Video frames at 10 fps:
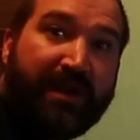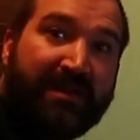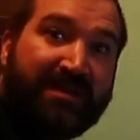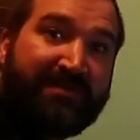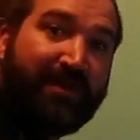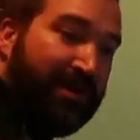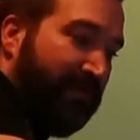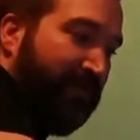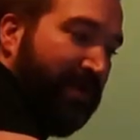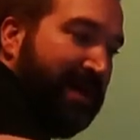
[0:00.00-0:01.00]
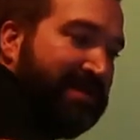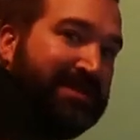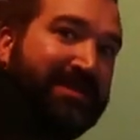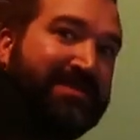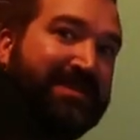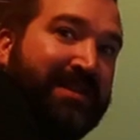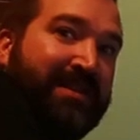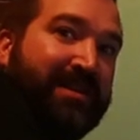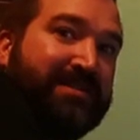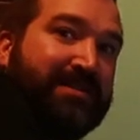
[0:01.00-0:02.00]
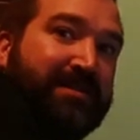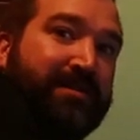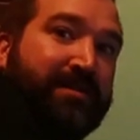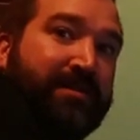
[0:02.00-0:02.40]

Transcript: get this far enough away so you can see this.